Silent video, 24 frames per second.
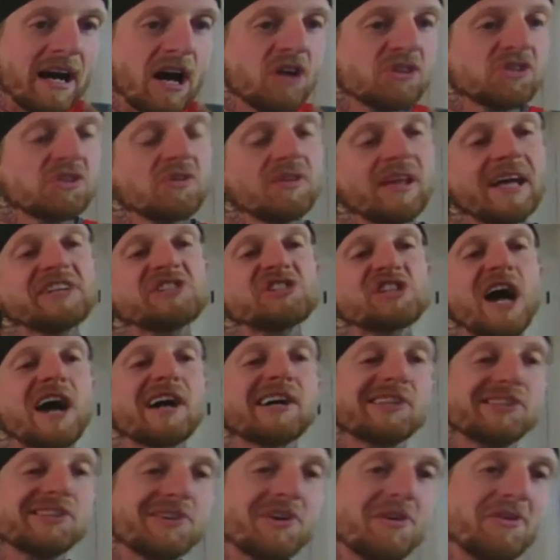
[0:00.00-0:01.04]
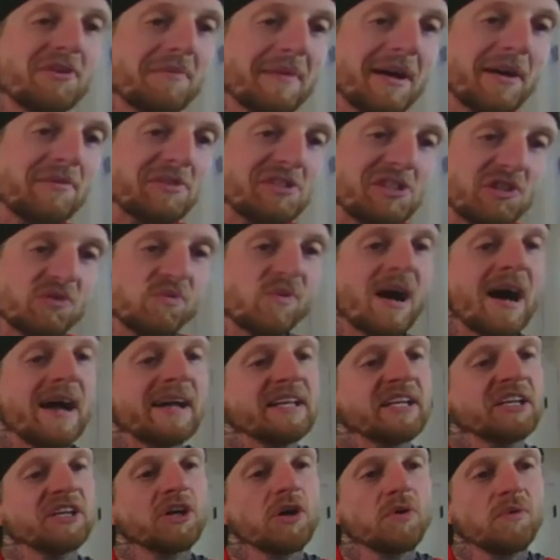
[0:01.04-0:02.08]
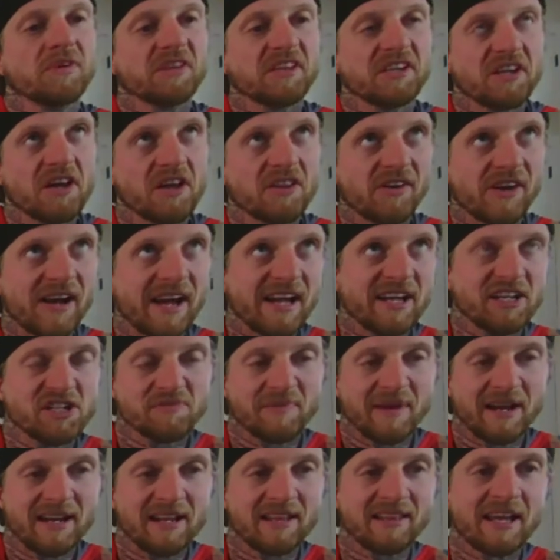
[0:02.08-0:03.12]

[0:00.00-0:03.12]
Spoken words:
I also like Shaka Toney, man, which is why I didn't go with another edge, man.